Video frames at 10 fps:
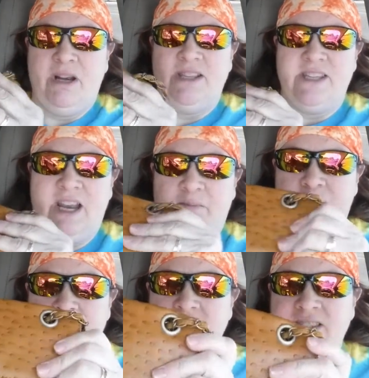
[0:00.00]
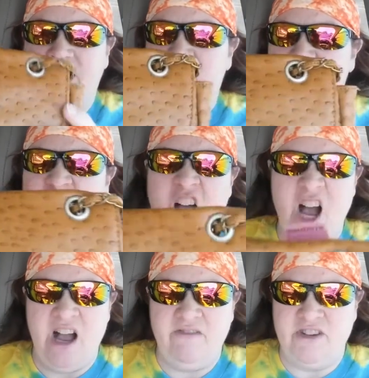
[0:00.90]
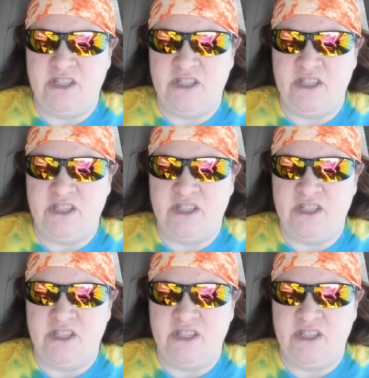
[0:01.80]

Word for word: but it's like it's like soft.